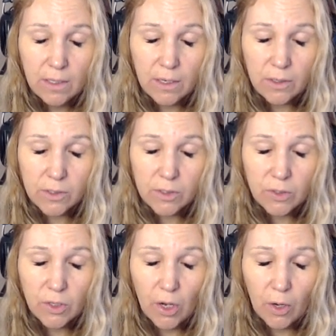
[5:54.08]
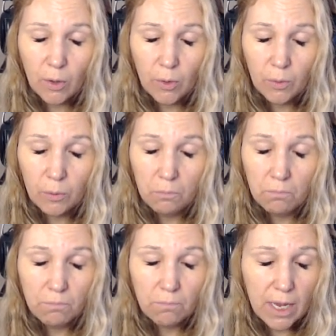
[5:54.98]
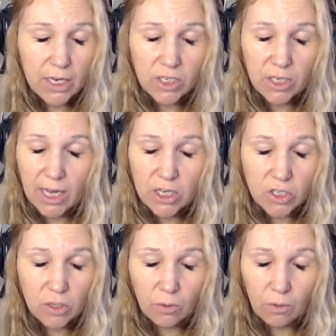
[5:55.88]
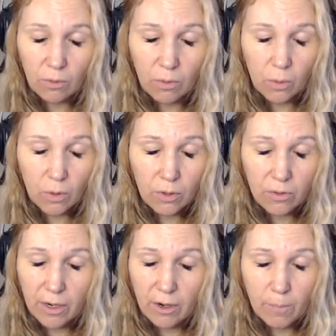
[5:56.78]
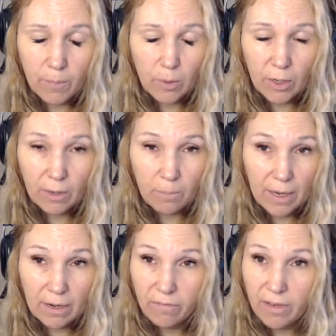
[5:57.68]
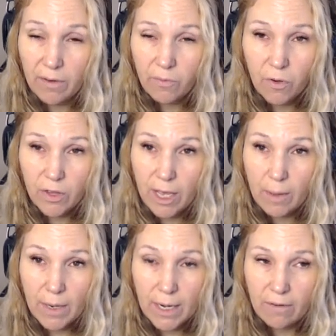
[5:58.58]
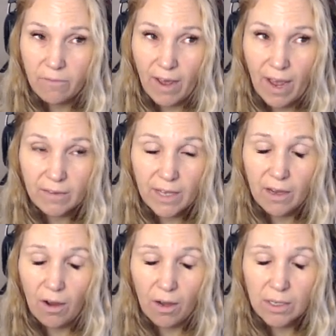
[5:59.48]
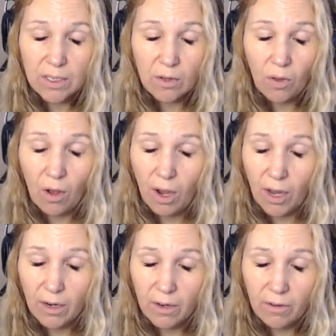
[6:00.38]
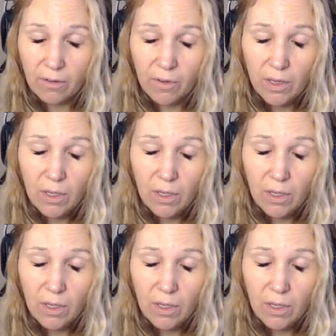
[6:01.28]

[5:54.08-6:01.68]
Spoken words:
there's no educational or therapeutic benefit for them. And in fact, they cause a lot of